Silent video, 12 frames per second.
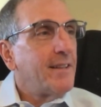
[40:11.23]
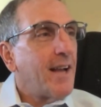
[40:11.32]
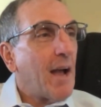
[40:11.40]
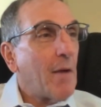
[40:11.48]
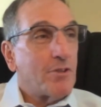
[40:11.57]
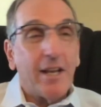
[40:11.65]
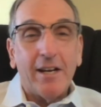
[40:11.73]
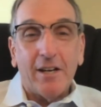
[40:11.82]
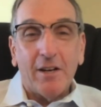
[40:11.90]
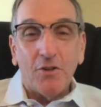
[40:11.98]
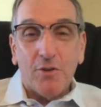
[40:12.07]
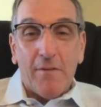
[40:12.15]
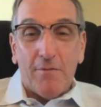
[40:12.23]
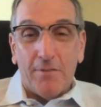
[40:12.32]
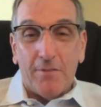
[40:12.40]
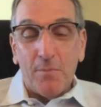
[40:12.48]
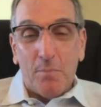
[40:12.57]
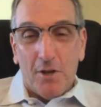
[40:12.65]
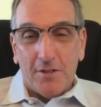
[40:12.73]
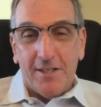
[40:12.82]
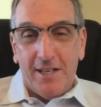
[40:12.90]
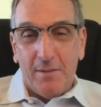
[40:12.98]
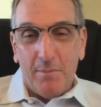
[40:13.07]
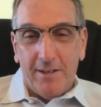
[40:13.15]
I was going to go try out for the football
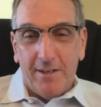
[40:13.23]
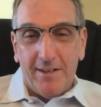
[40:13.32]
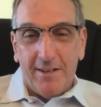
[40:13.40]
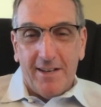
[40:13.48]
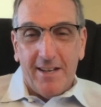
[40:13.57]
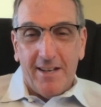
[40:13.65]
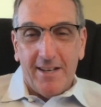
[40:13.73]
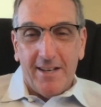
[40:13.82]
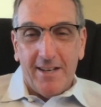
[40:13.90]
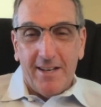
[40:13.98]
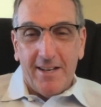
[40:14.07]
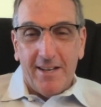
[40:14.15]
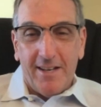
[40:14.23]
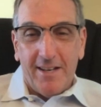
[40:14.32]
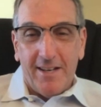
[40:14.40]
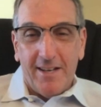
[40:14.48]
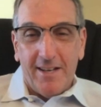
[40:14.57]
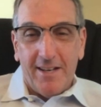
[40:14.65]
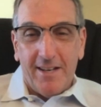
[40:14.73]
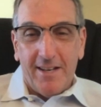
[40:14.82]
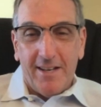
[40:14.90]
team in ninth grade.